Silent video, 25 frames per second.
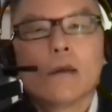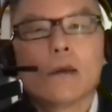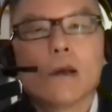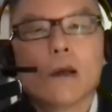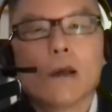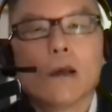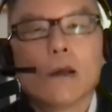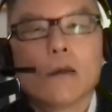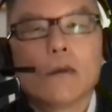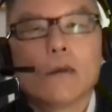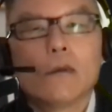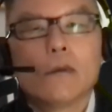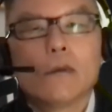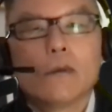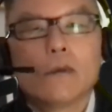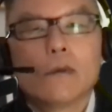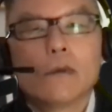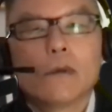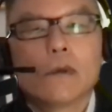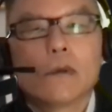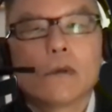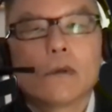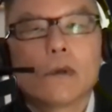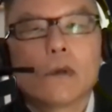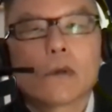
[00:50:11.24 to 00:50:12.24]

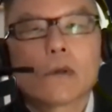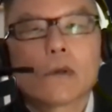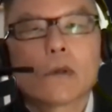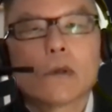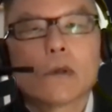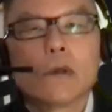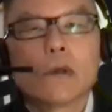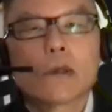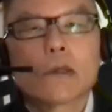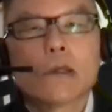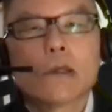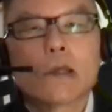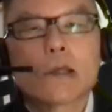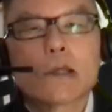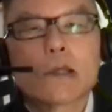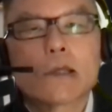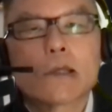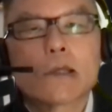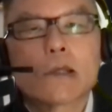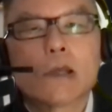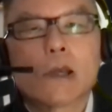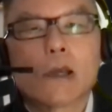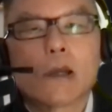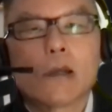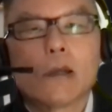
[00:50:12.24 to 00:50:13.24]
Not
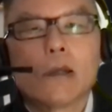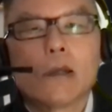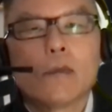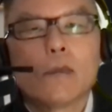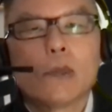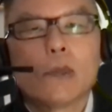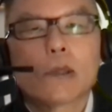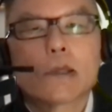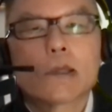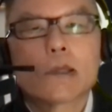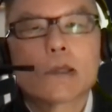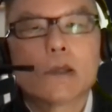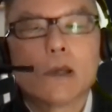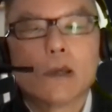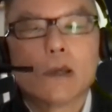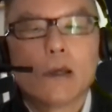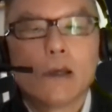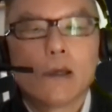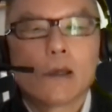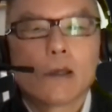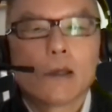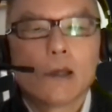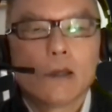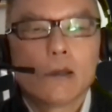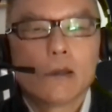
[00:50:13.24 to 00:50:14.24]
necessarily, but
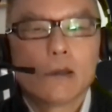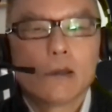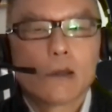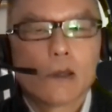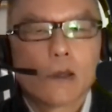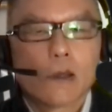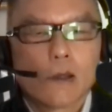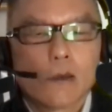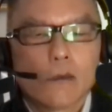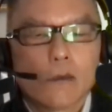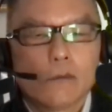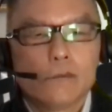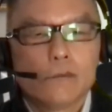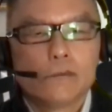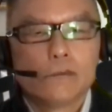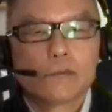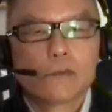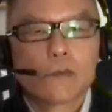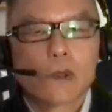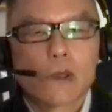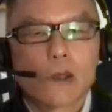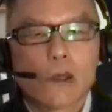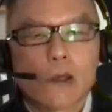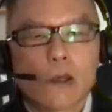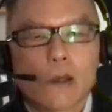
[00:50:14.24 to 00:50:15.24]
again,
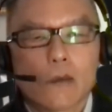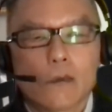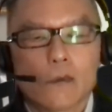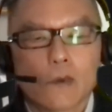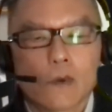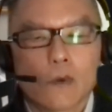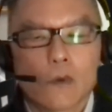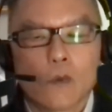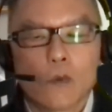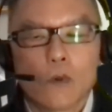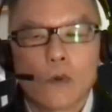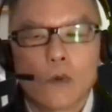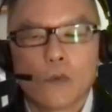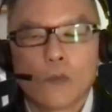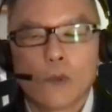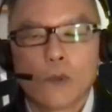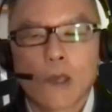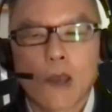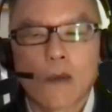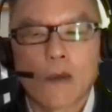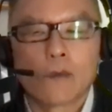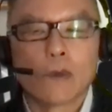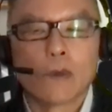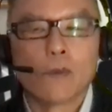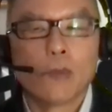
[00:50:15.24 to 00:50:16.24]
we
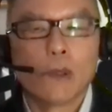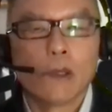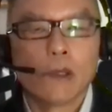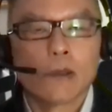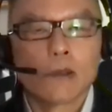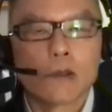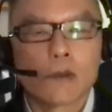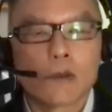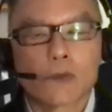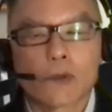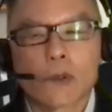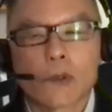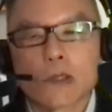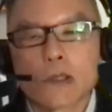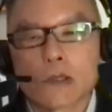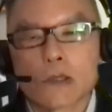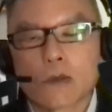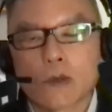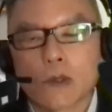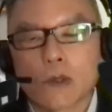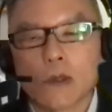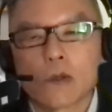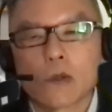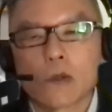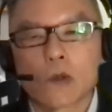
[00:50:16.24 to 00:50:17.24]
have the ability, for instance,
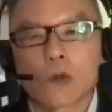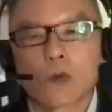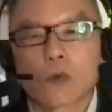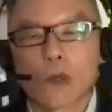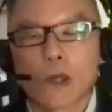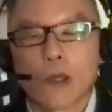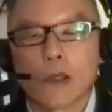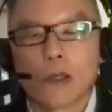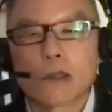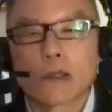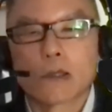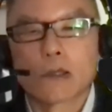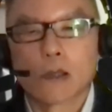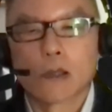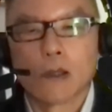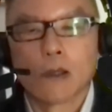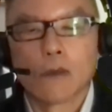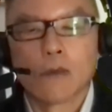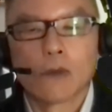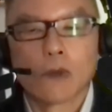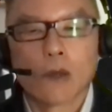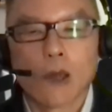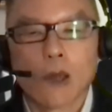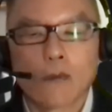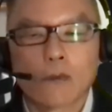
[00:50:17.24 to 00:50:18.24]
to integrate.
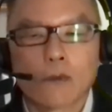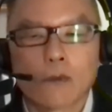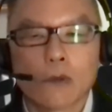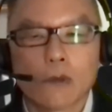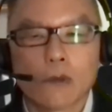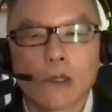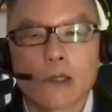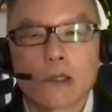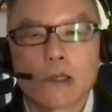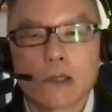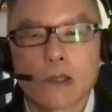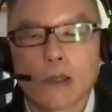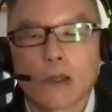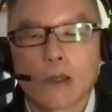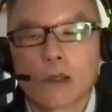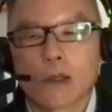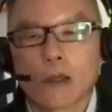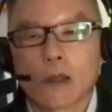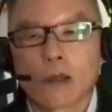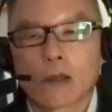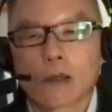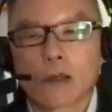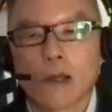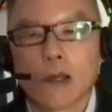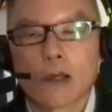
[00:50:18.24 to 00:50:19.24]
If you have done, let's say,
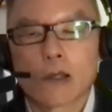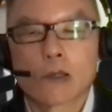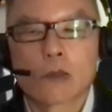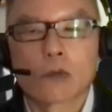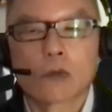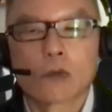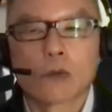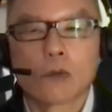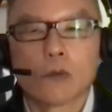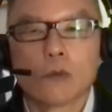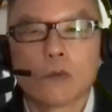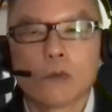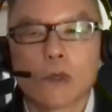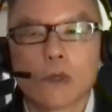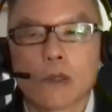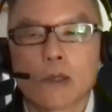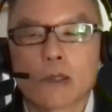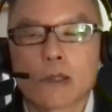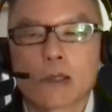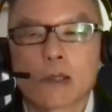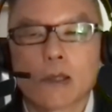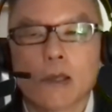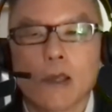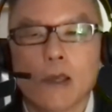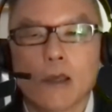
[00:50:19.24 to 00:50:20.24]
a classroom
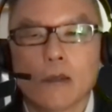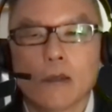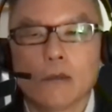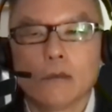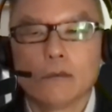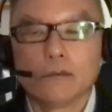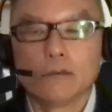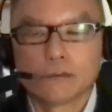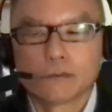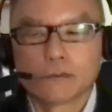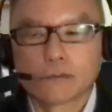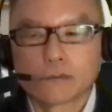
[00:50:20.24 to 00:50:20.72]
scan,